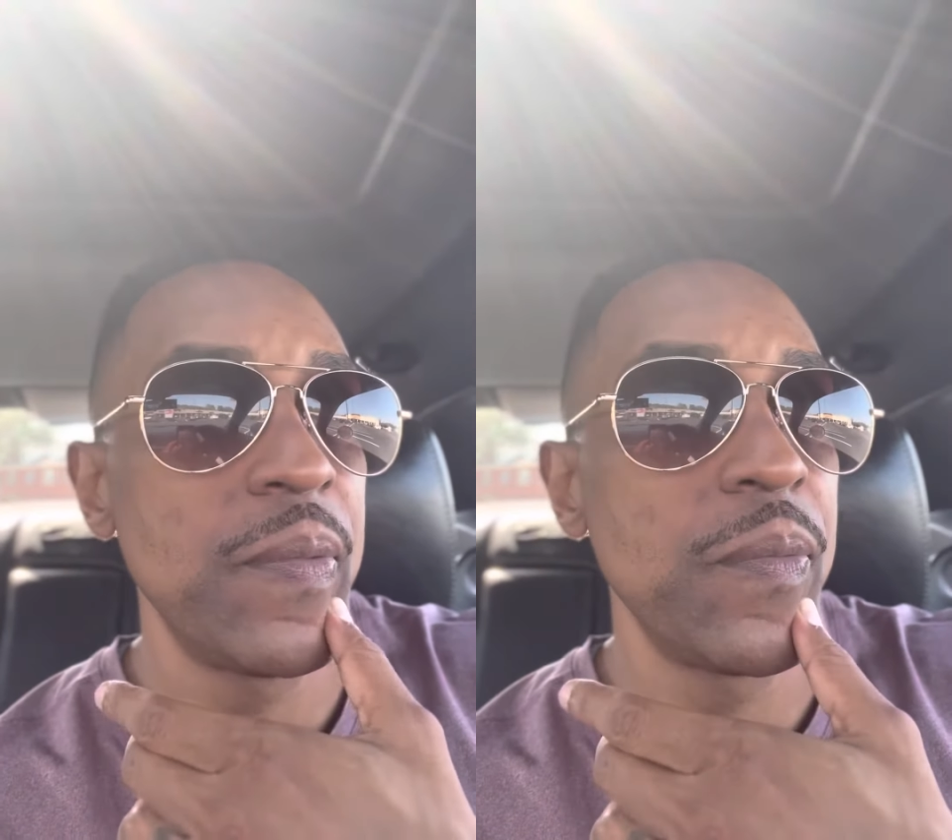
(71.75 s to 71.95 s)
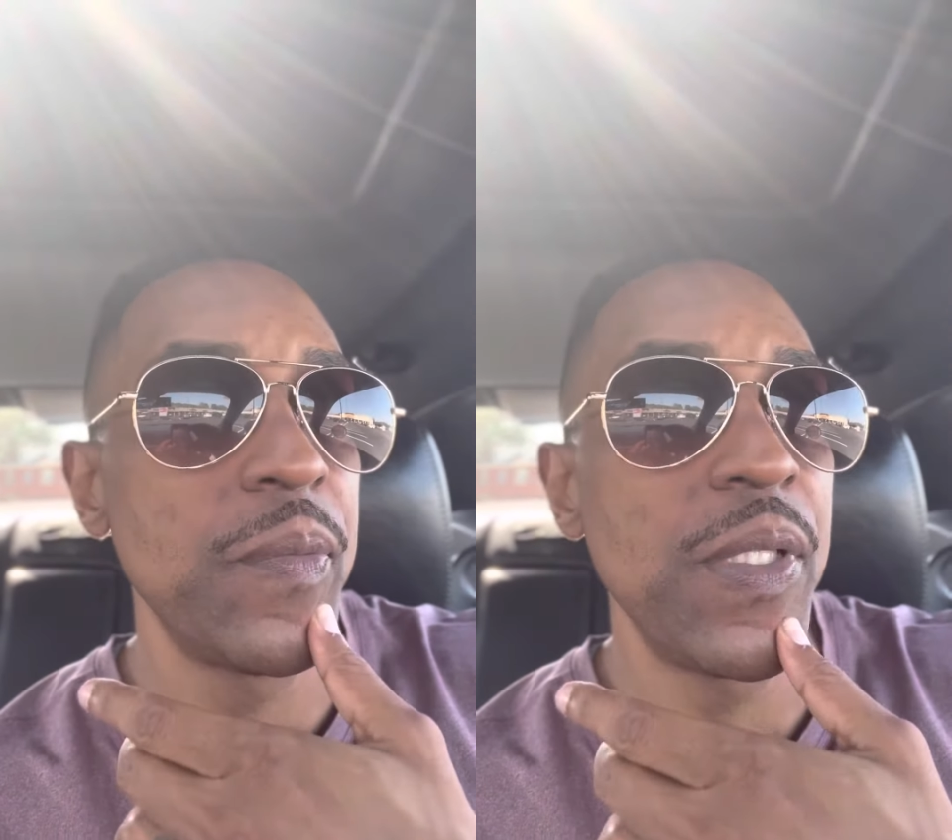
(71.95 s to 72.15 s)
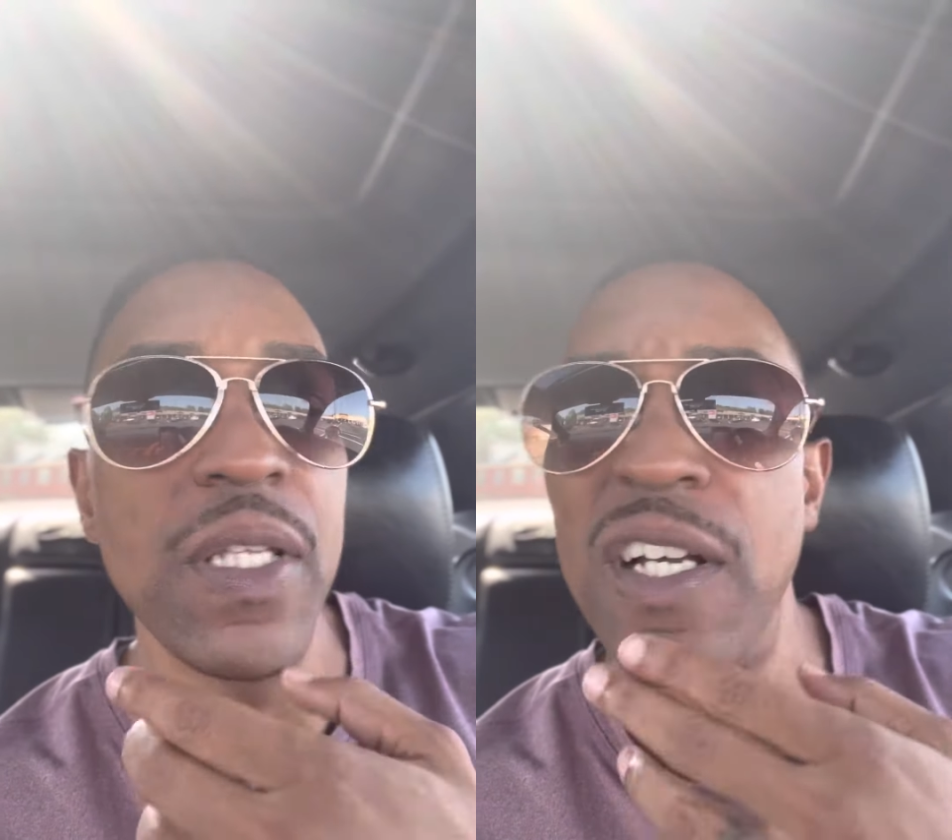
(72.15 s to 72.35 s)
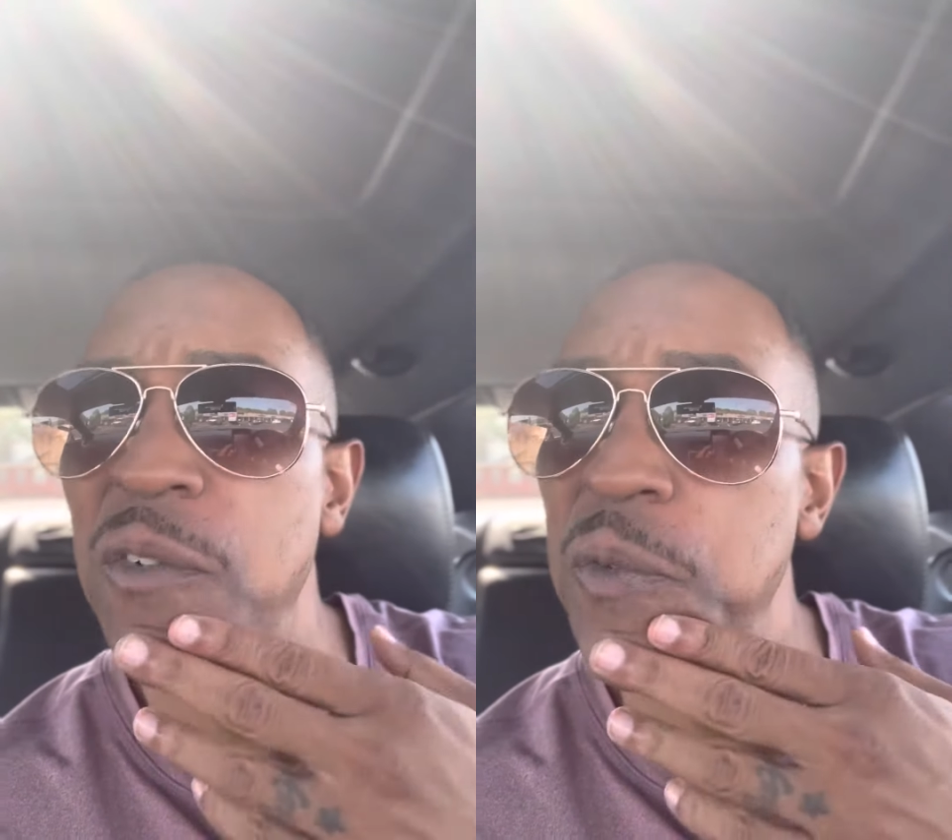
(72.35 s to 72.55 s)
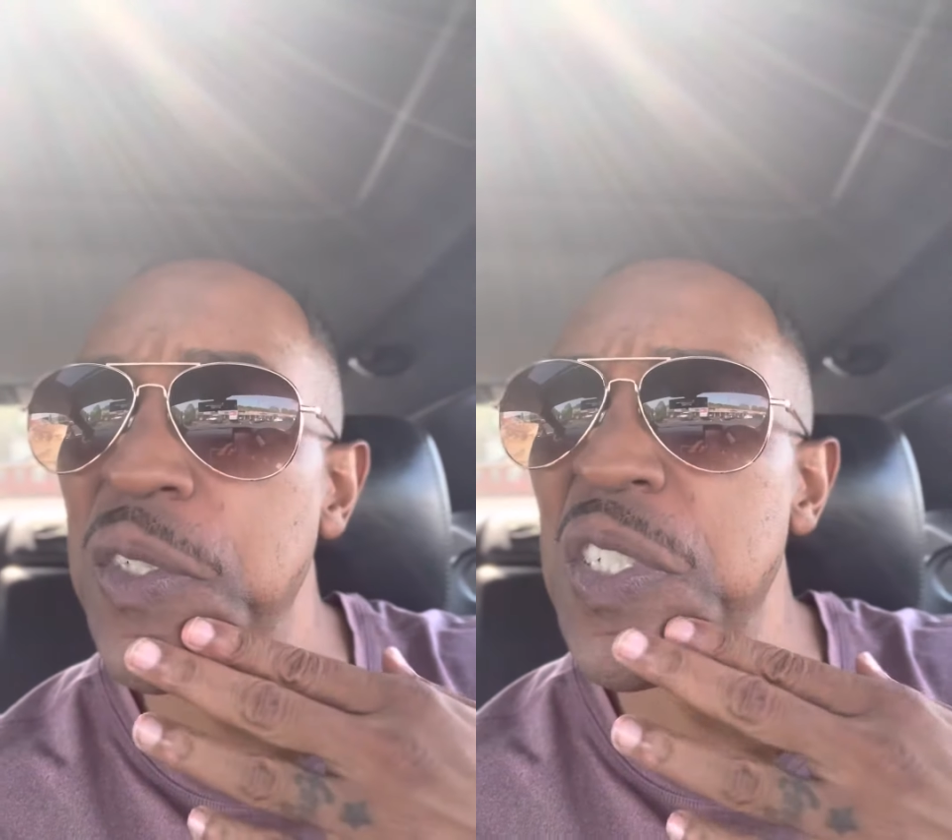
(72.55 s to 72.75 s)
with loved
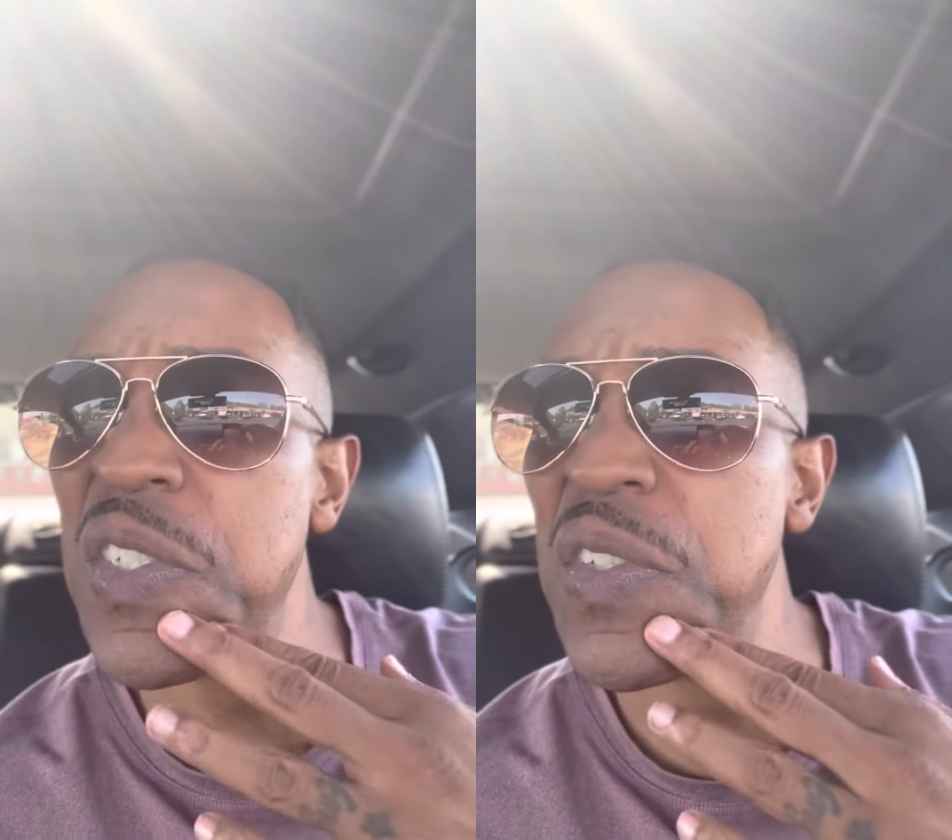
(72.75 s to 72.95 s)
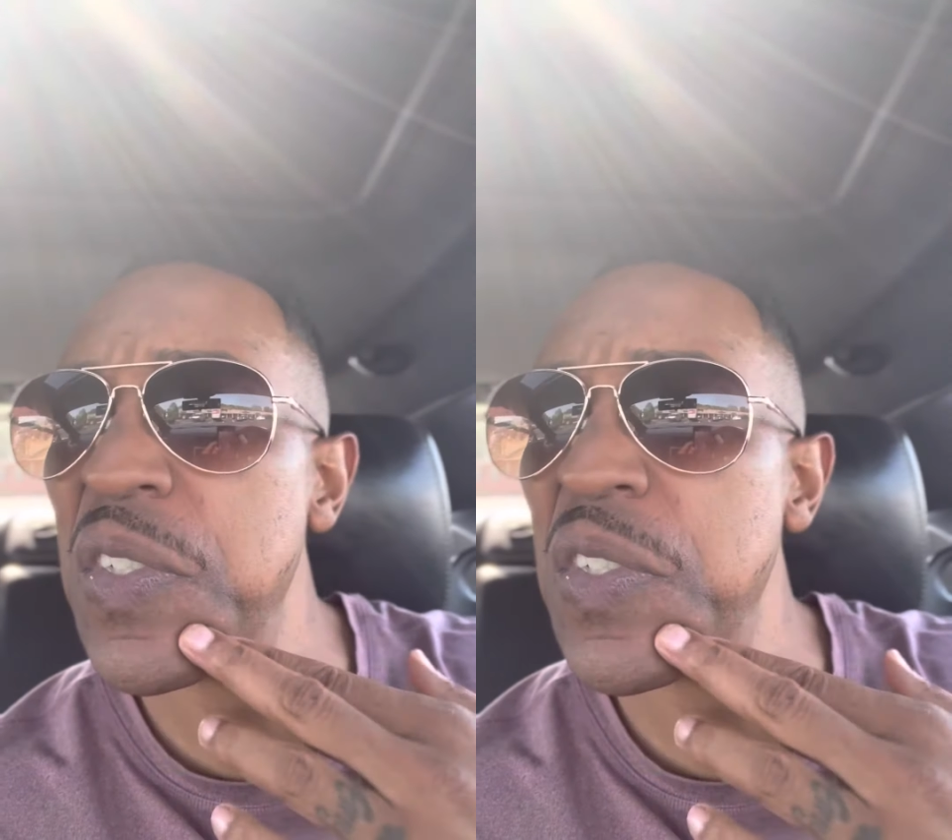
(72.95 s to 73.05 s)
ones,